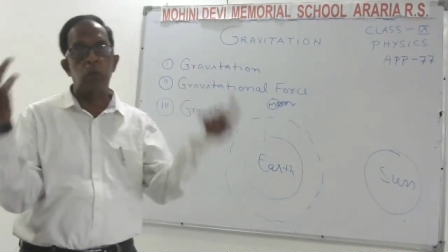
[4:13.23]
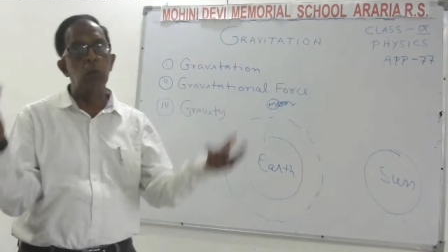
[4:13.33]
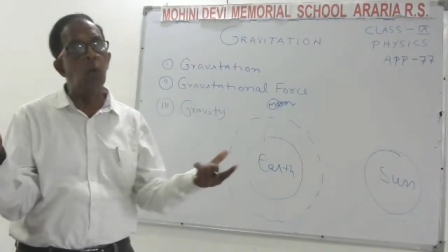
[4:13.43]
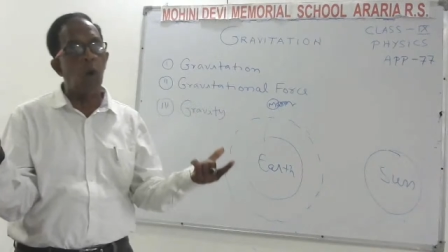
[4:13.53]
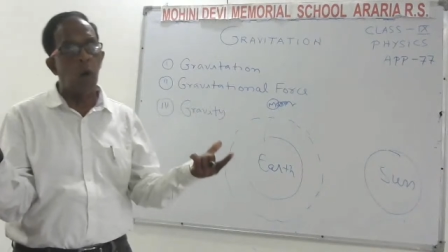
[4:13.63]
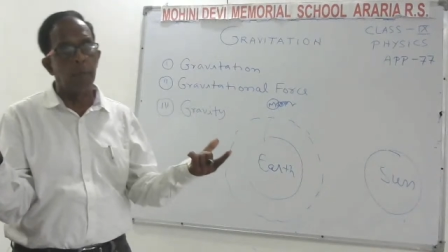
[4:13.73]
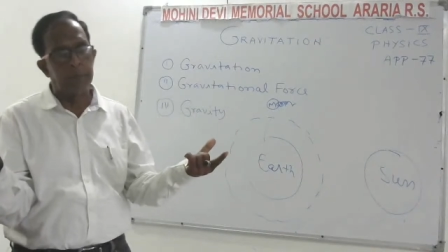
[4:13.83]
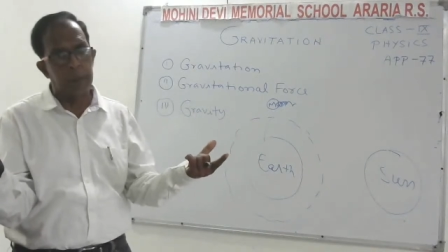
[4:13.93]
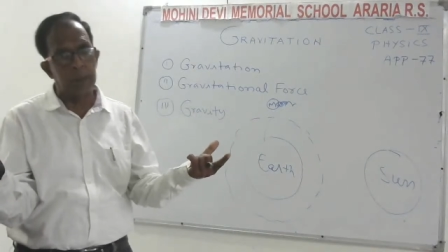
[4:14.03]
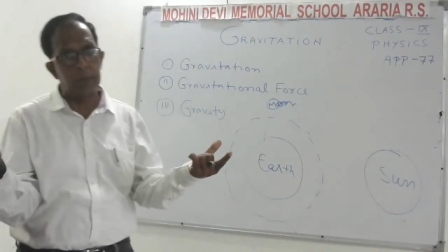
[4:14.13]
two
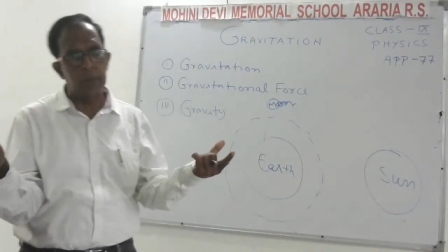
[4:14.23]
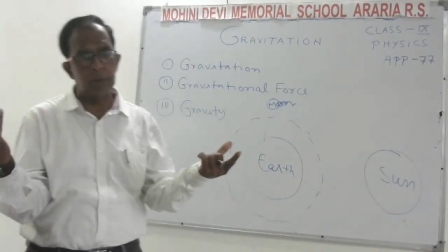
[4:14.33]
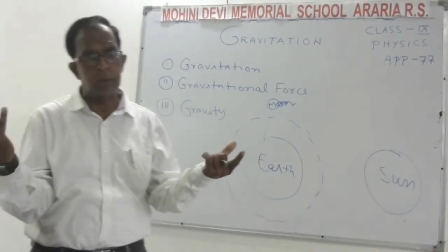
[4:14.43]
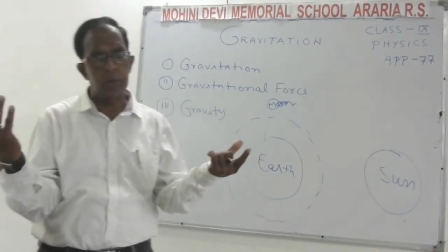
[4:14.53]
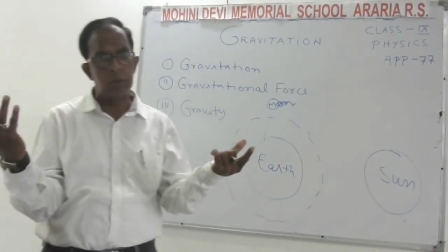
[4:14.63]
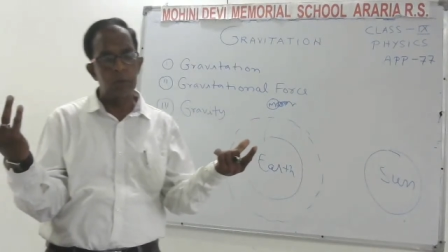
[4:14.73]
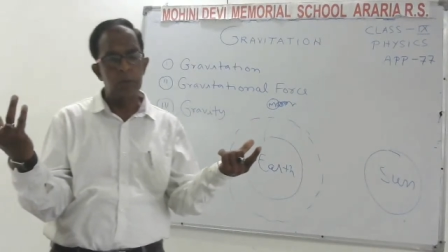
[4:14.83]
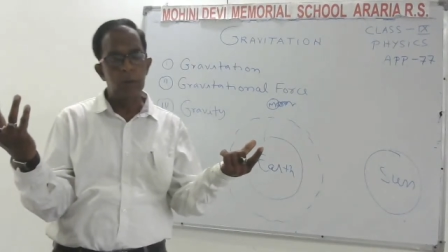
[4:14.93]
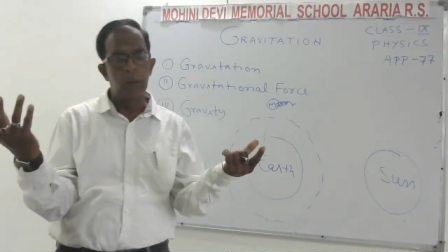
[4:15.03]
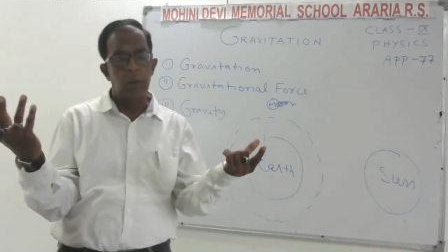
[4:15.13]
objects,
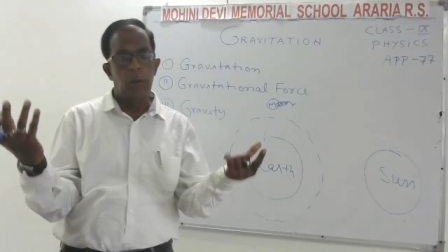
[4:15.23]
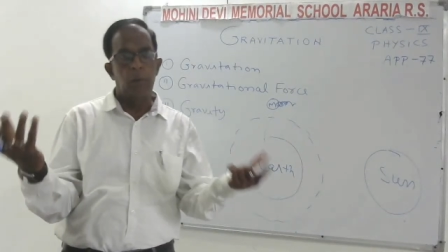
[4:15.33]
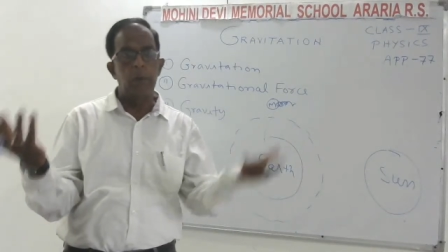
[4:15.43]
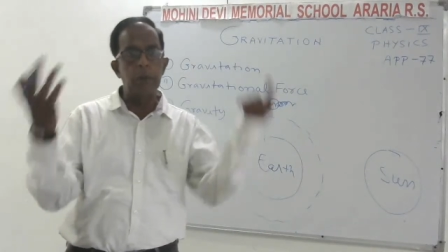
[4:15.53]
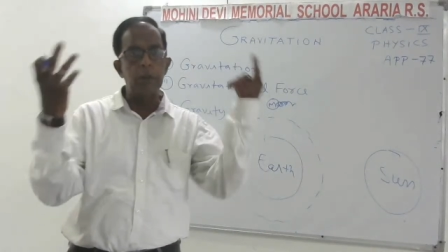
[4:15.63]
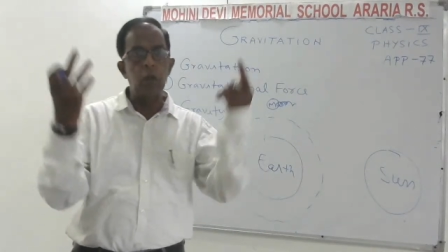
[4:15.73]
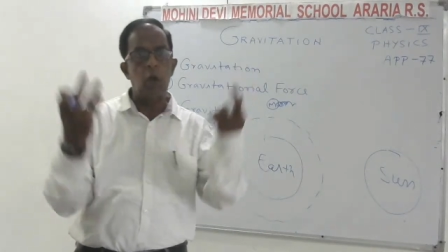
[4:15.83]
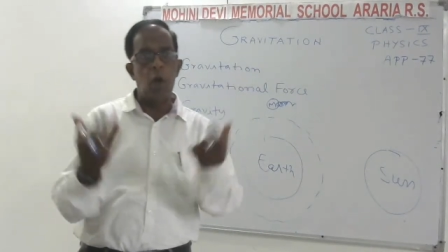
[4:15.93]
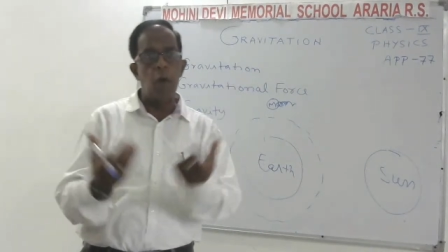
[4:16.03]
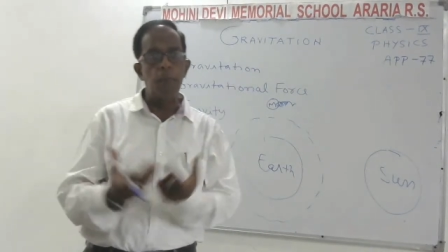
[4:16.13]
whether
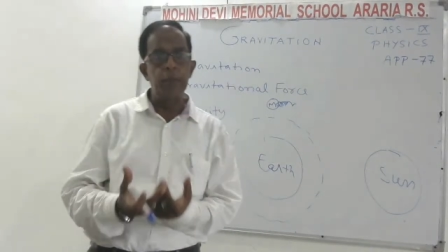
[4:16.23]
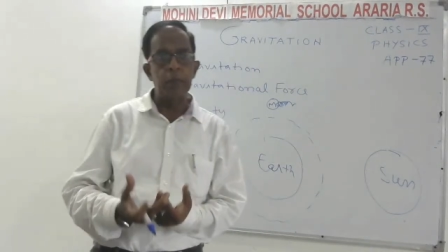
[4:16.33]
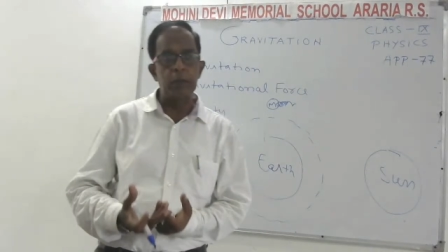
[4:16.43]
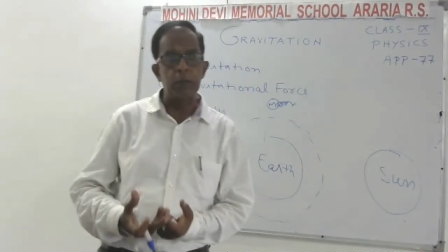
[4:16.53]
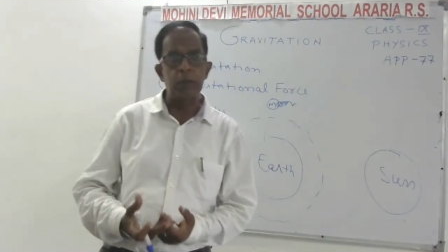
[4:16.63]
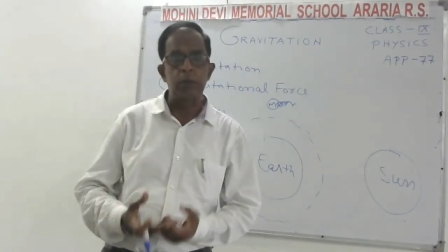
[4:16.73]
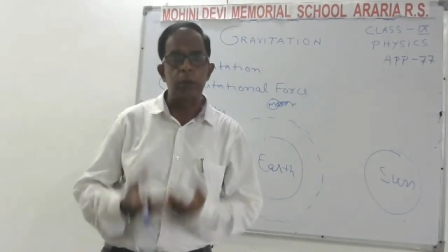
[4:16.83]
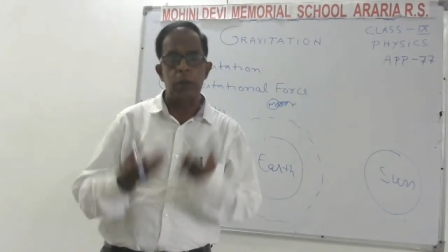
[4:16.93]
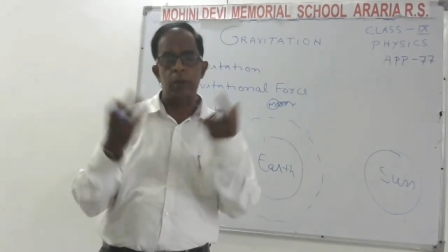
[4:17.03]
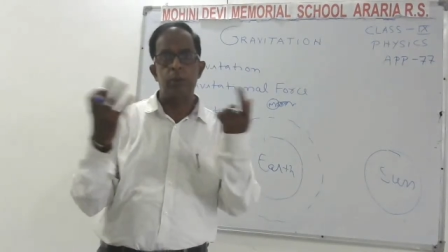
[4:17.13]
the object is
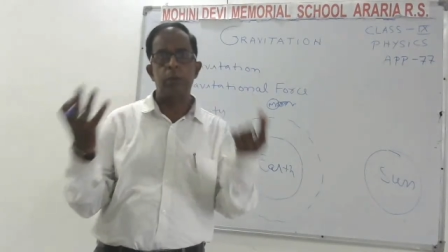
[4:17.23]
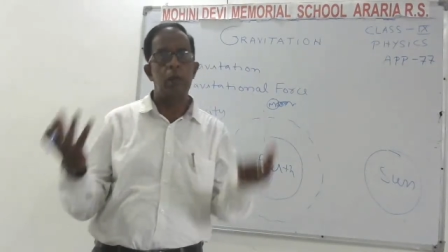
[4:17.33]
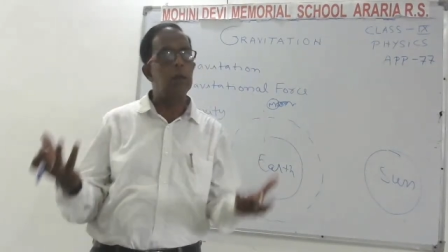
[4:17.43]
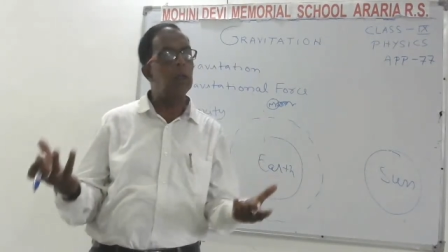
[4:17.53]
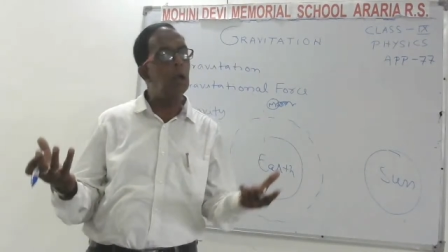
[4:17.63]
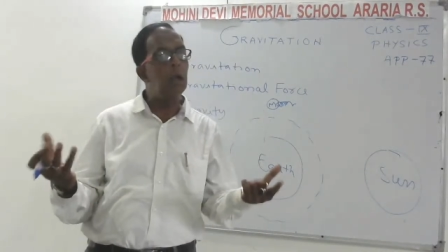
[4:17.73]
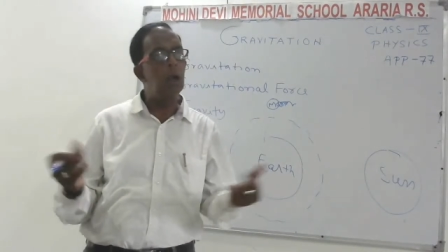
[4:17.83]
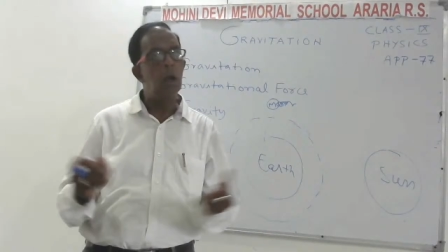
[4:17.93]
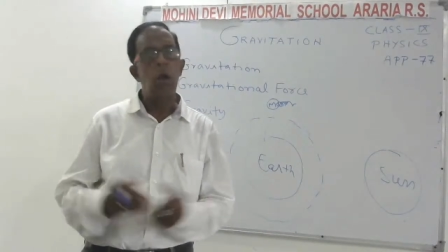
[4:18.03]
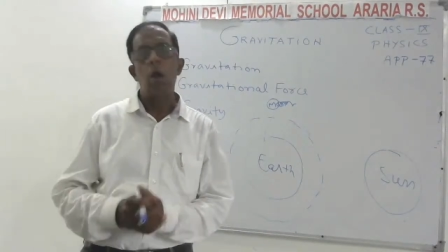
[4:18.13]
terrestrial
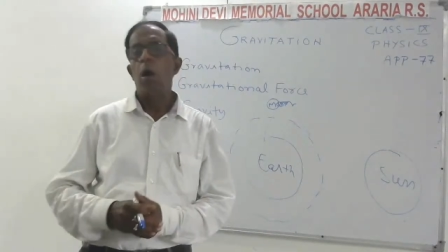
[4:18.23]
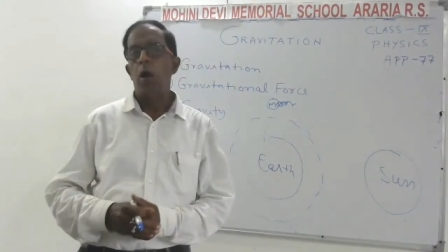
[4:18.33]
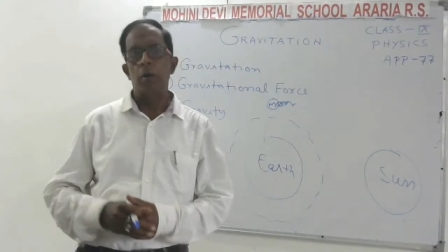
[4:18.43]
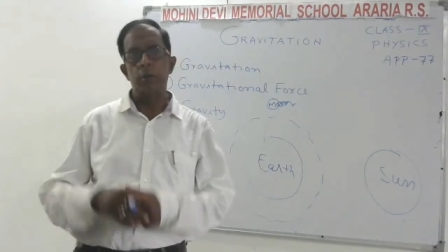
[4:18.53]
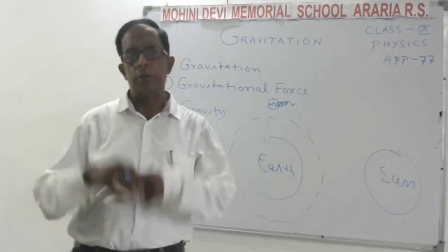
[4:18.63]
or